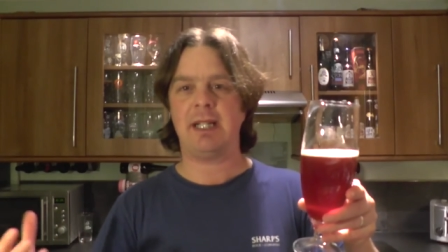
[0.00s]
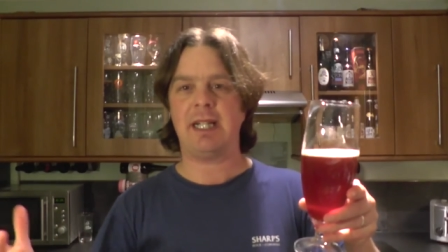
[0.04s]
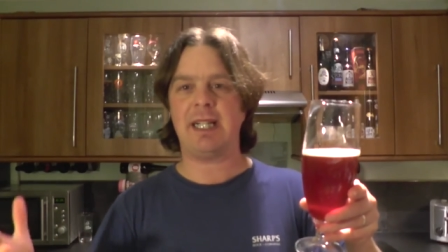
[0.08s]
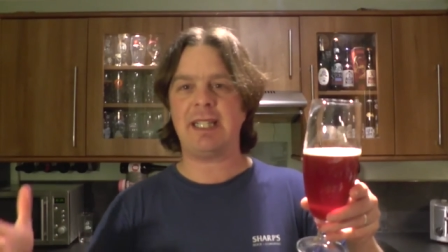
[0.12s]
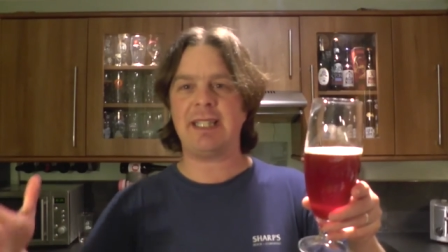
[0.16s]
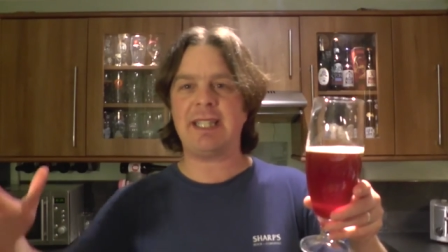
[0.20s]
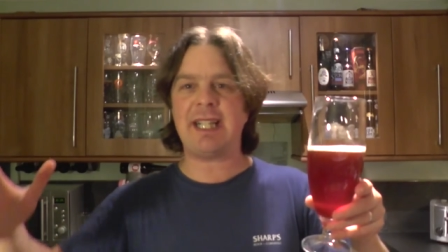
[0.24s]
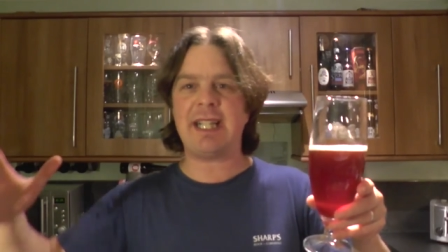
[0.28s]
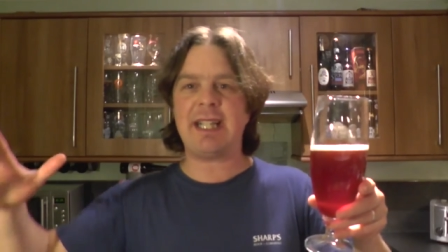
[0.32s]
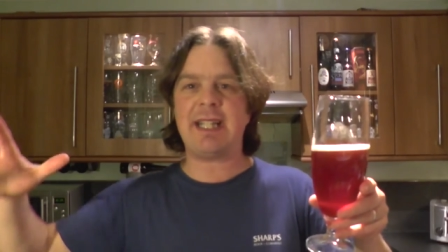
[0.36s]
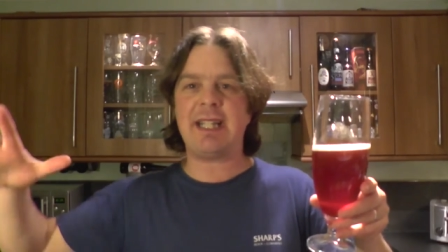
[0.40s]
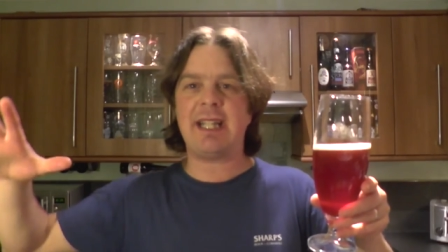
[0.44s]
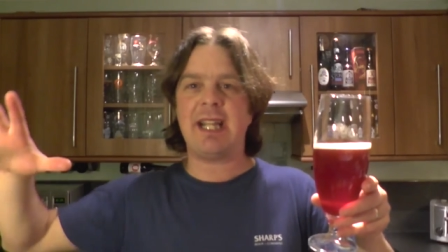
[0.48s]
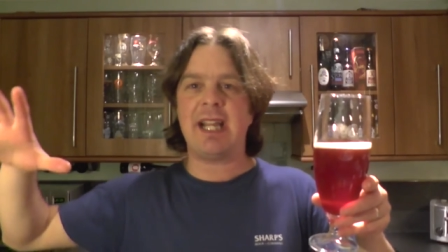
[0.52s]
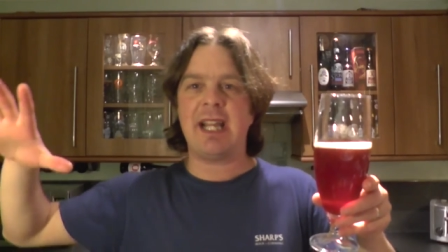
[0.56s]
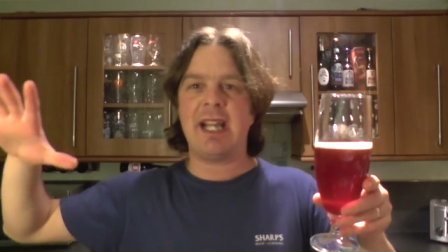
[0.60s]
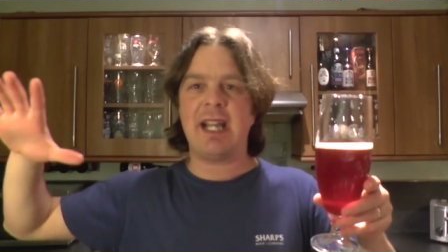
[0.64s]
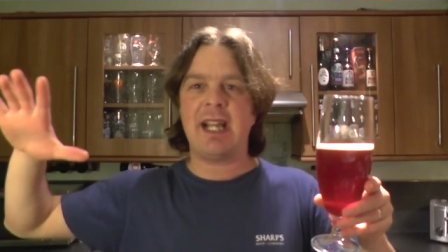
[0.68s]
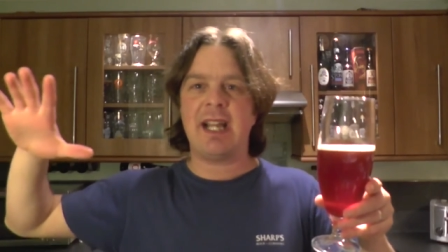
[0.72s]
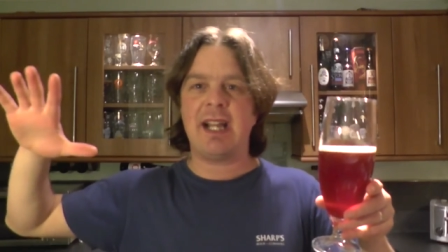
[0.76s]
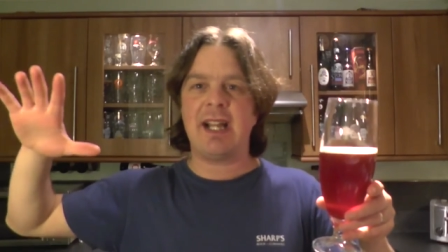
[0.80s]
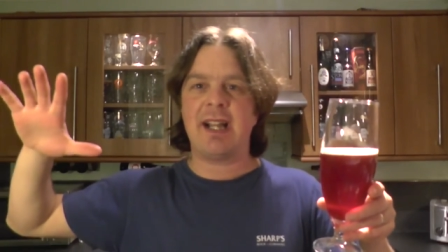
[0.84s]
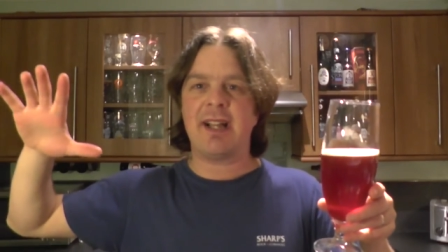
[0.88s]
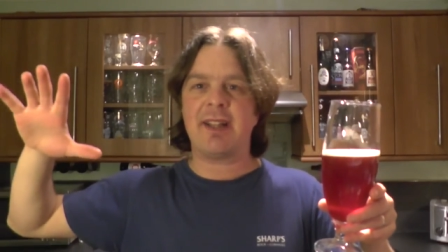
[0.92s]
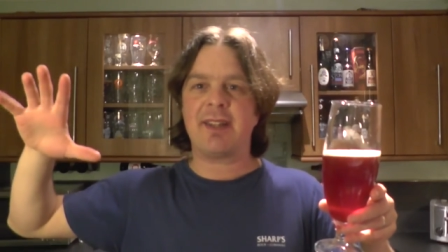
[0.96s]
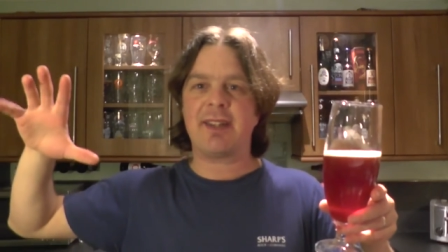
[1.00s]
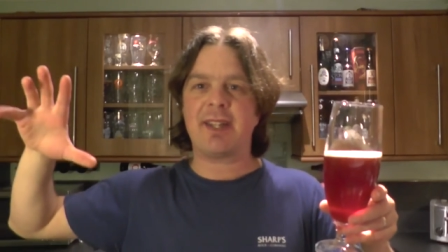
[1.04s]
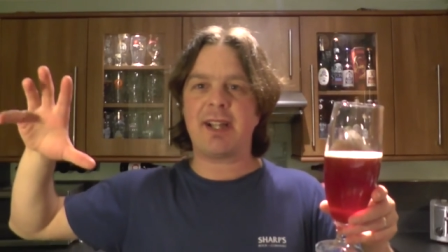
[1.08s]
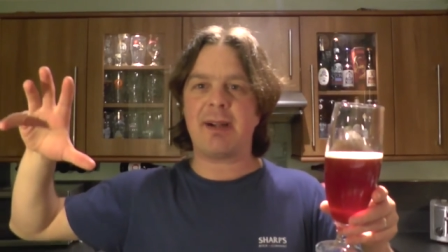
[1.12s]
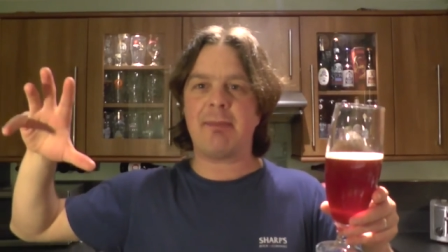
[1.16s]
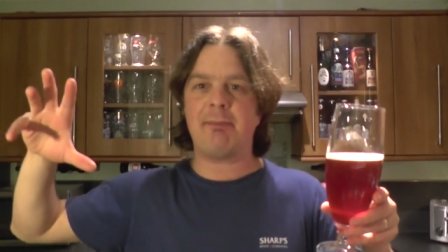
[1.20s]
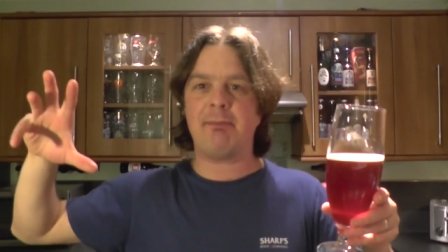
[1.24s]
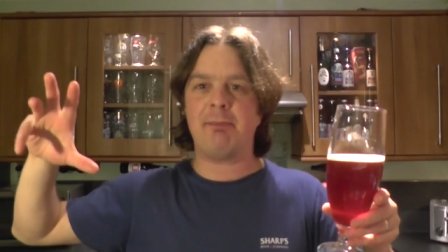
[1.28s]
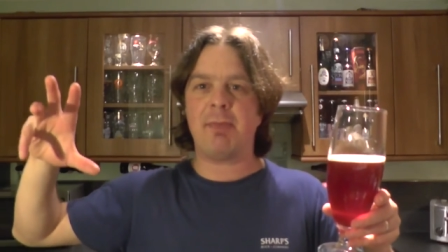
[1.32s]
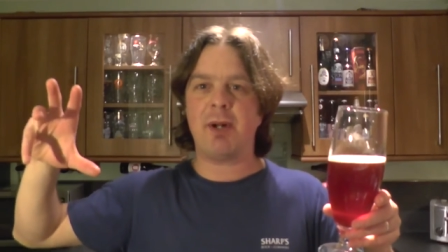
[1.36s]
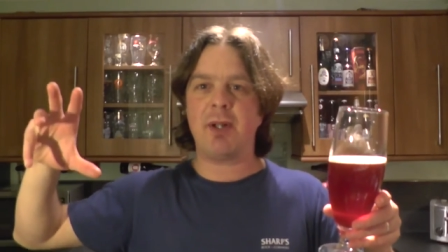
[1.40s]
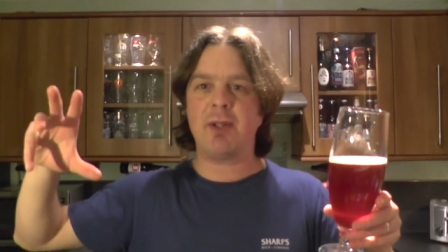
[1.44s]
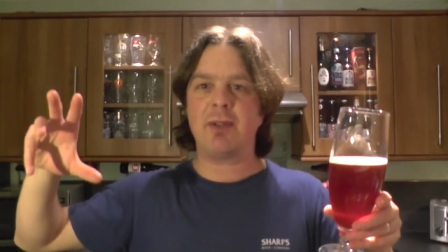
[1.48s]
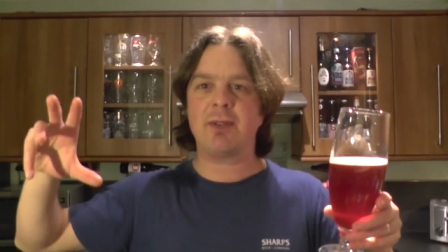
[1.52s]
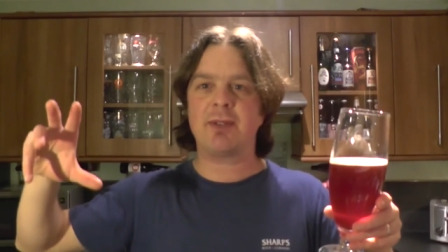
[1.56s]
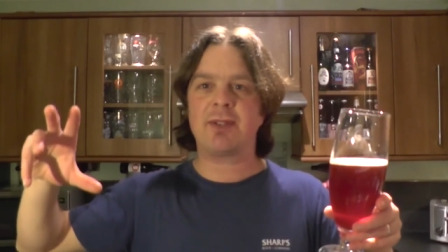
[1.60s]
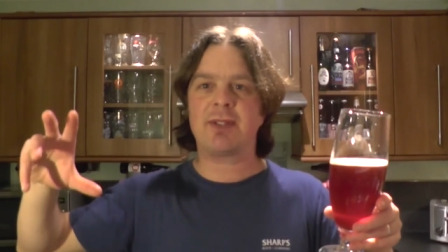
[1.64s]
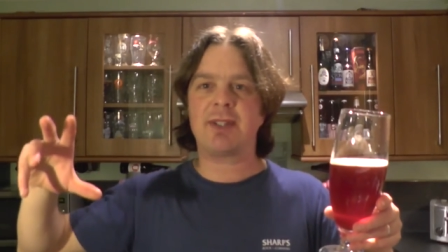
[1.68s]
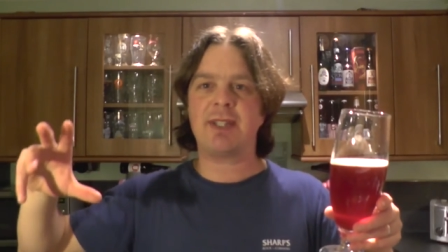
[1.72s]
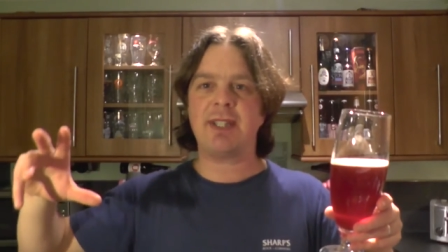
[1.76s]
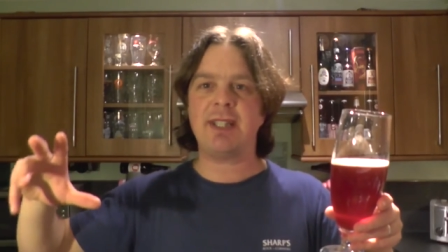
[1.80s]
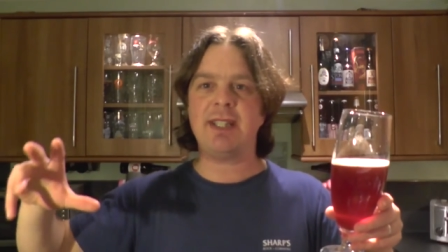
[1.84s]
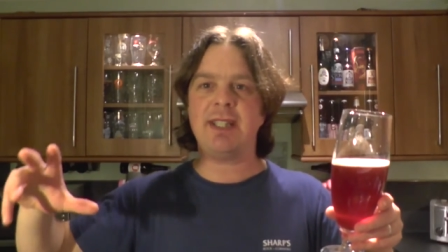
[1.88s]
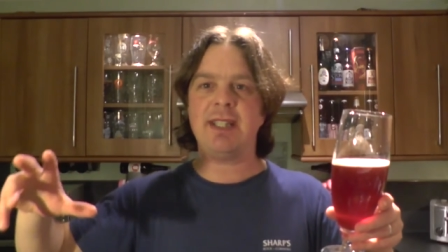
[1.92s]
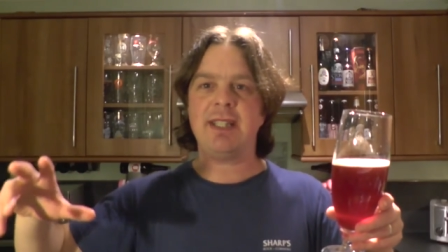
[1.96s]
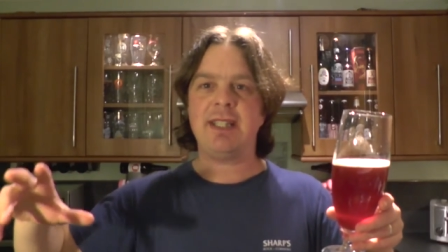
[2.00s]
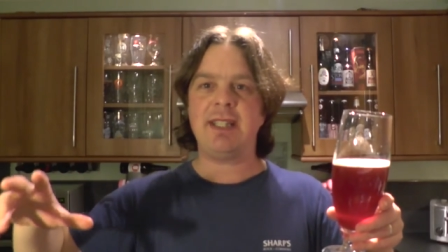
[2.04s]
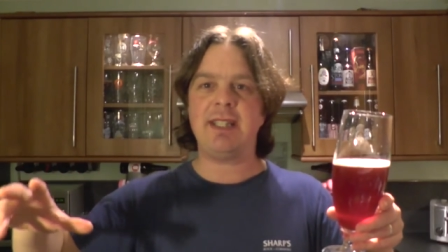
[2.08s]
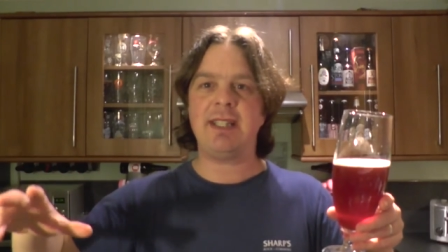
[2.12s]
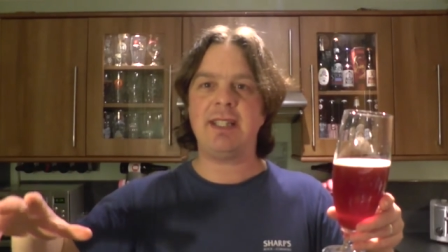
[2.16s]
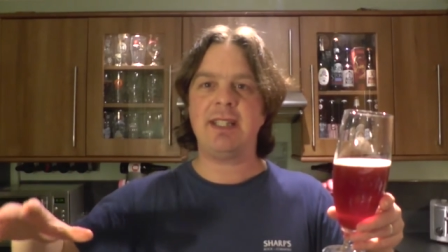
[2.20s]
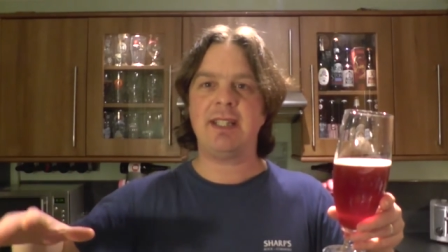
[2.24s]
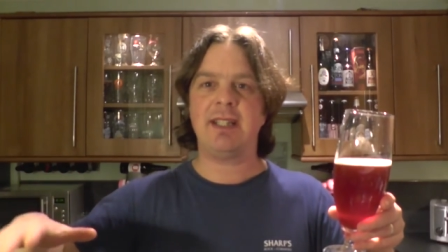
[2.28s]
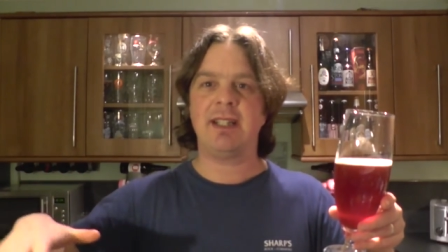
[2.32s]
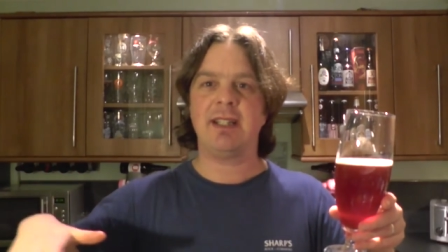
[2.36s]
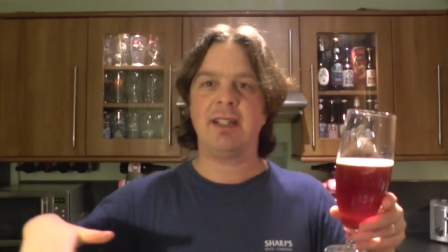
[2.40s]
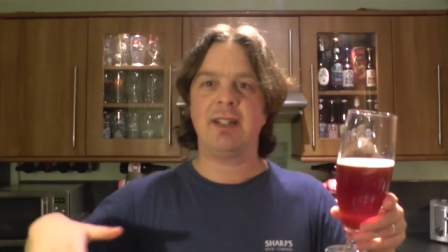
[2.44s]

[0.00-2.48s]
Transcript: And then that malty,